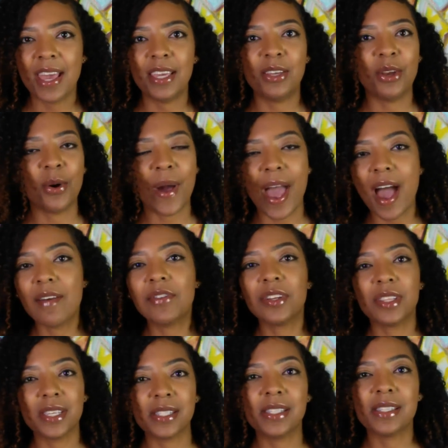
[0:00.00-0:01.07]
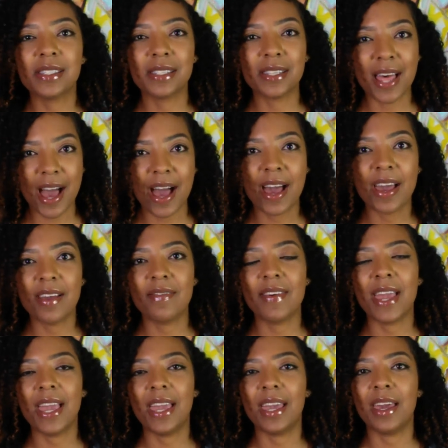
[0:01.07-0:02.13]
after this is live,
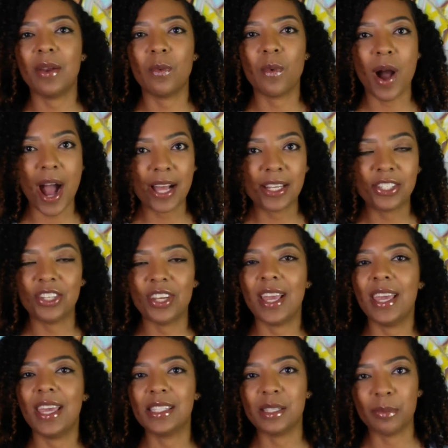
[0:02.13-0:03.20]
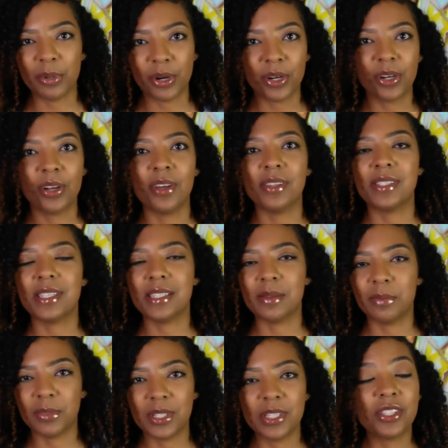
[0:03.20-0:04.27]
and watch and get some pearls and
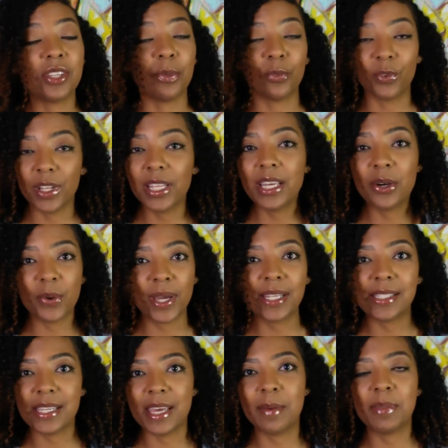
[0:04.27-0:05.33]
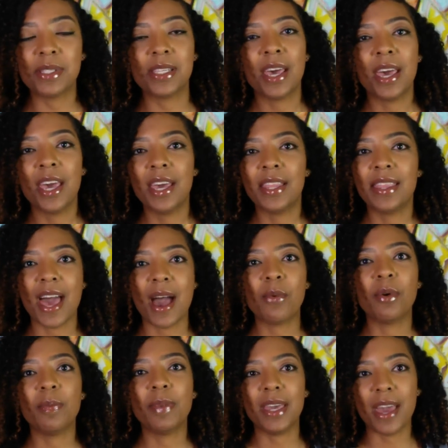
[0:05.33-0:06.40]
some really quick tips that
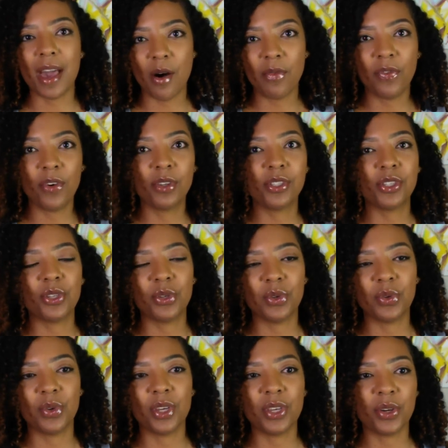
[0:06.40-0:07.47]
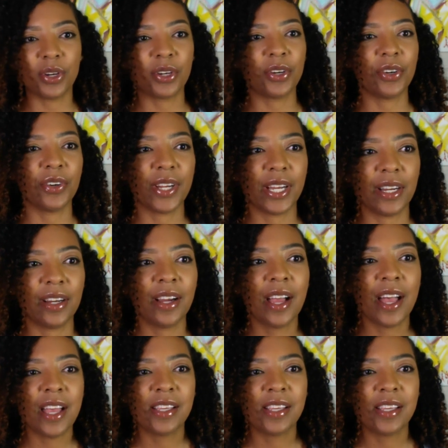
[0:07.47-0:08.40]
will be helpful to your career.